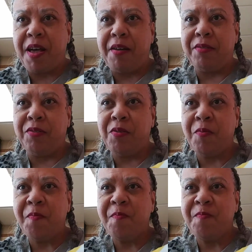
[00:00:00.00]
out,
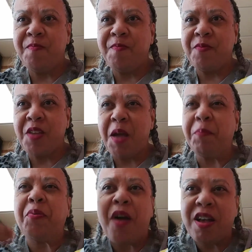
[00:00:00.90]

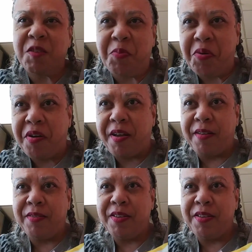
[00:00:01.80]
and prospering.